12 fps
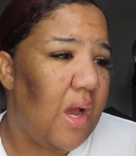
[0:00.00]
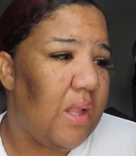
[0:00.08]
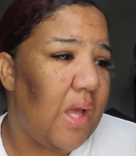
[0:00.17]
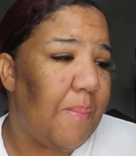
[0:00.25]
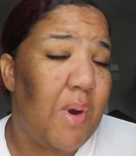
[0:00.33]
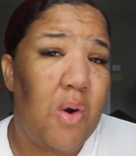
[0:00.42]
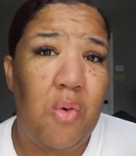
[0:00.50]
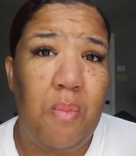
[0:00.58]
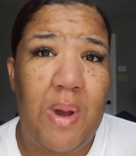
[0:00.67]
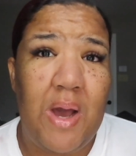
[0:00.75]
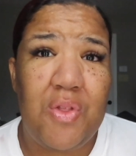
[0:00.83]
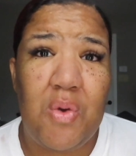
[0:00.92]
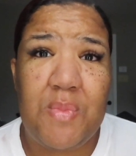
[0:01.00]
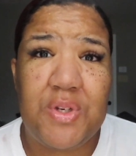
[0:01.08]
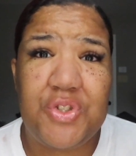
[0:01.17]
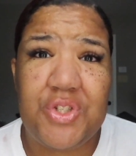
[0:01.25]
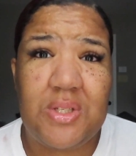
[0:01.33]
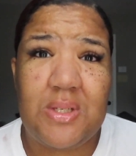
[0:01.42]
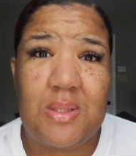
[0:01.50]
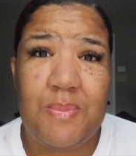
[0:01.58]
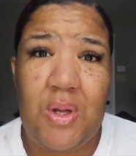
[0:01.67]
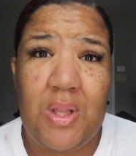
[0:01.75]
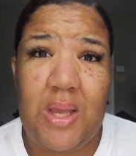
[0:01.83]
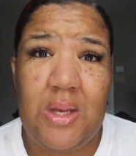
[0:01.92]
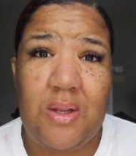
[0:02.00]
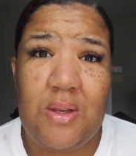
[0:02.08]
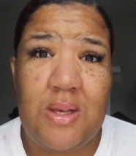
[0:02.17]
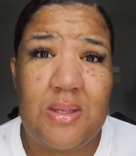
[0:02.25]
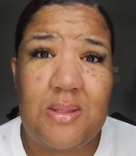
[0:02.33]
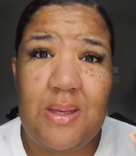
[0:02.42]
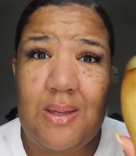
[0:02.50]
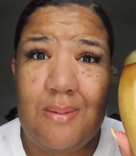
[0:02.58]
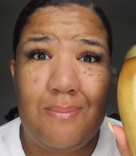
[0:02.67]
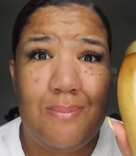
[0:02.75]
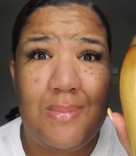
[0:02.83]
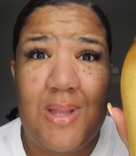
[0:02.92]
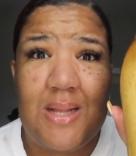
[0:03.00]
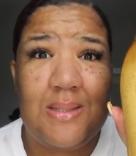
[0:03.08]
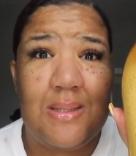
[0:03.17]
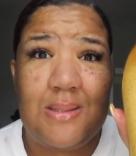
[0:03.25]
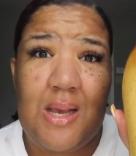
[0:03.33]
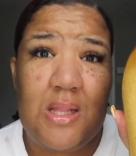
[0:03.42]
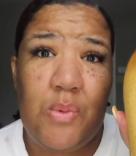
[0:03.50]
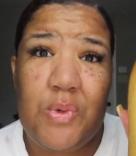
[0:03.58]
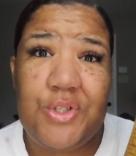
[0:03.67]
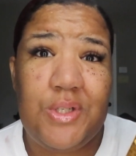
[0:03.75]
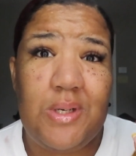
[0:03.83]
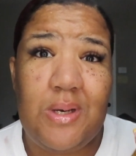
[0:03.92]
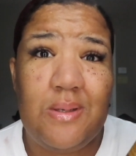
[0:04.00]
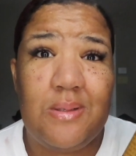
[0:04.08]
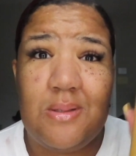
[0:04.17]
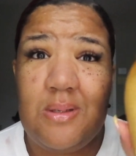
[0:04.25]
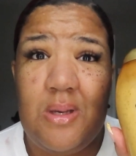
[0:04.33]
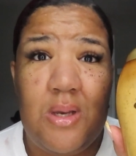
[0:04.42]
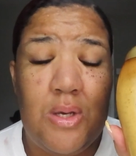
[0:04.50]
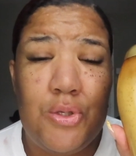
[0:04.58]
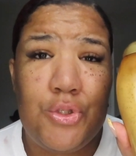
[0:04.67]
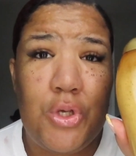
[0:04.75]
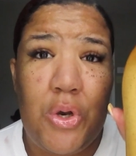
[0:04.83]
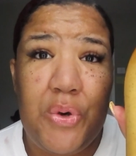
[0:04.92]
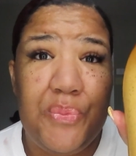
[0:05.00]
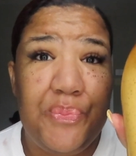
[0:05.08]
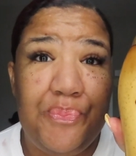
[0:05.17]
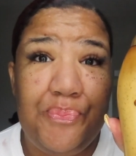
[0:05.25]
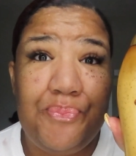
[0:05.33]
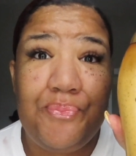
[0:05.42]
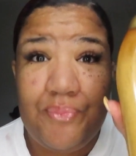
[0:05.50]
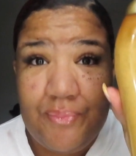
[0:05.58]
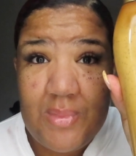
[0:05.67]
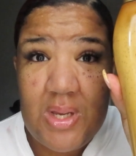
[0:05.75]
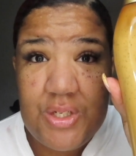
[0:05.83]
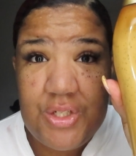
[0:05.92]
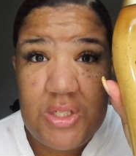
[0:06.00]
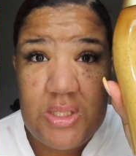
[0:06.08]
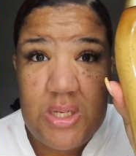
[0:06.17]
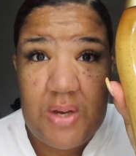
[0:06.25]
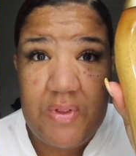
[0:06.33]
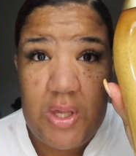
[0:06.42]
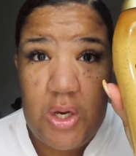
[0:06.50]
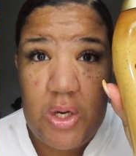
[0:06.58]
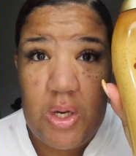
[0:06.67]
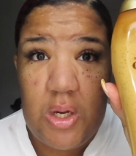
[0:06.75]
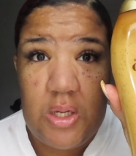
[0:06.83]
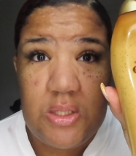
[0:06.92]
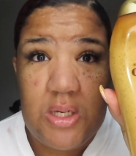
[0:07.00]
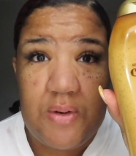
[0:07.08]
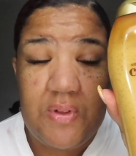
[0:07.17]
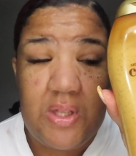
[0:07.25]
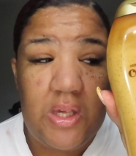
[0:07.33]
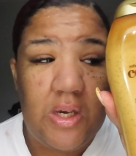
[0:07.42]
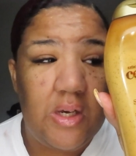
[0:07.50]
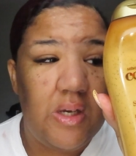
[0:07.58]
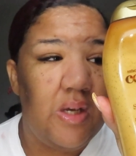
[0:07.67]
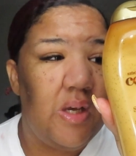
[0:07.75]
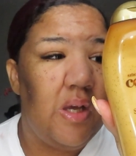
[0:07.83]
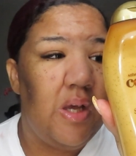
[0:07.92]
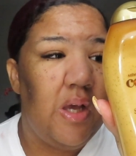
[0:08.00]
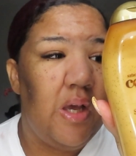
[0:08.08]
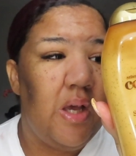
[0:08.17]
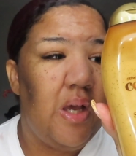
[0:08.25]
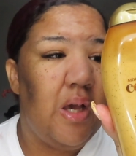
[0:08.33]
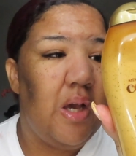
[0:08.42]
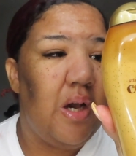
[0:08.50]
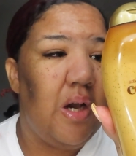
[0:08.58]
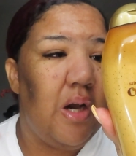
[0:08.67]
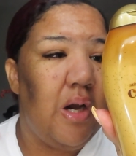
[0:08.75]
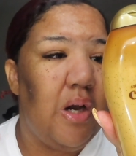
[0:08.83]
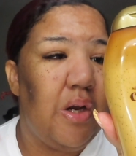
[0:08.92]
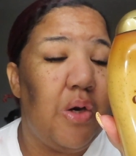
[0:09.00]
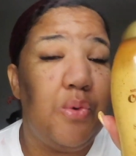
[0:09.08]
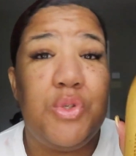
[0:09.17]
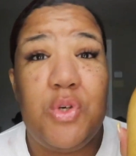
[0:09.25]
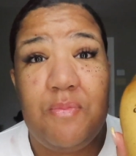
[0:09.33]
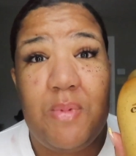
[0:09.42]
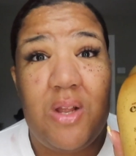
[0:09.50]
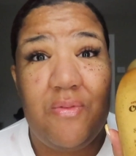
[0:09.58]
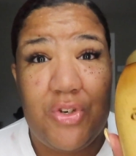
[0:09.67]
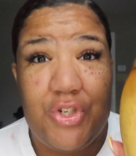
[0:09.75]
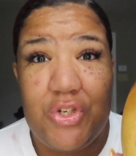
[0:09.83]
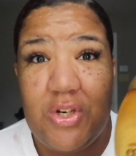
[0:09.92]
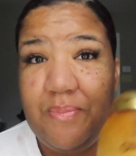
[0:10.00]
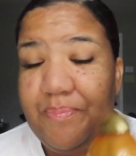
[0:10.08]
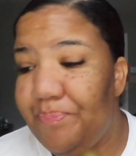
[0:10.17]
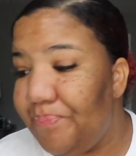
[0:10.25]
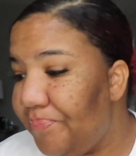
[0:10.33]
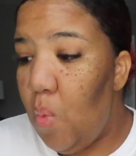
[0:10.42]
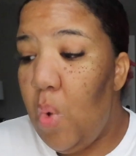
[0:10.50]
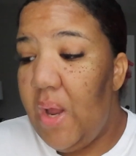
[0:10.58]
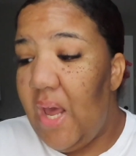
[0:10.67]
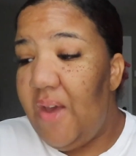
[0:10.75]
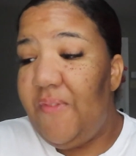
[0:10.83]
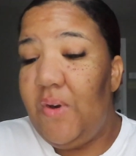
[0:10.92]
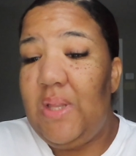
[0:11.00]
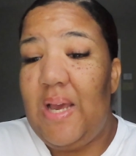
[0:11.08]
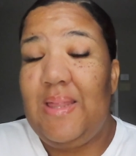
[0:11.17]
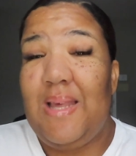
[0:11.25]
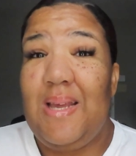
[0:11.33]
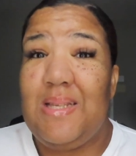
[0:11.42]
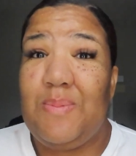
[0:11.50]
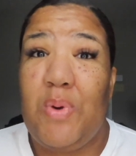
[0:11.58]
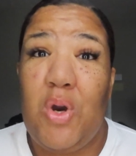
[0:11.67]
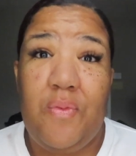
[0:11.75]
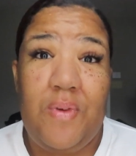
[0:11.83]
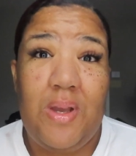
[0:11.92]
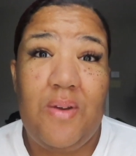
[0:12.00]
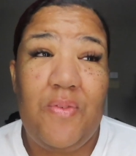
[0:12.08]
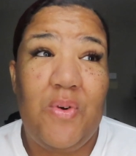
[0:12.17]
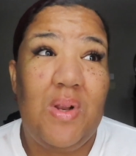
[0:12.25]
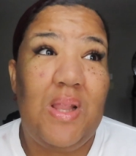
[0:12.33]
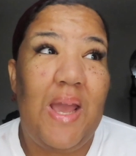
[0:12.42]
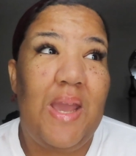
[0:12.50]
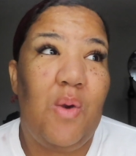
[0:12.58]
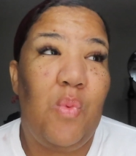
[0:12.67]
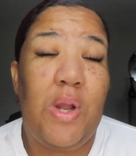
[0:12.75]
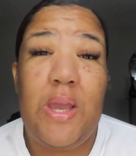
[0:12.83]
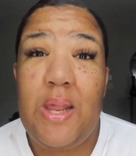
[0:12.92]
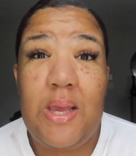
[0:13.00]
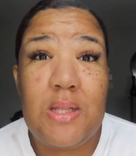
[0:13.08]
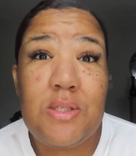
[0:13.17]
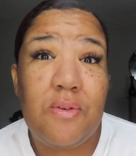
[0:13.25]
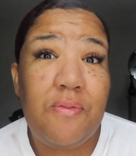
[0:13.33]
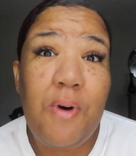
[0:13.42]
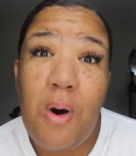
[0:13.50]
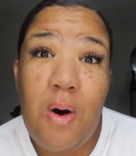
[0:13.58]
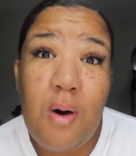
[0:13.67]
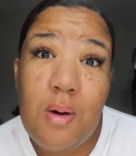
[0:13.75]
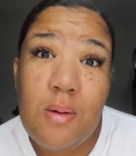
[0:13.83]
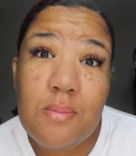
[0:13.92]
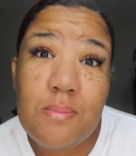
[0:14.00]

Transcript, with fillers: I like my whole bathroom just to smell like goodness, and that's exactly what she does. So, she's definitely a, a definitely a a go-to of mine for sure. One I feel like that is perfect for like we're getting into fall.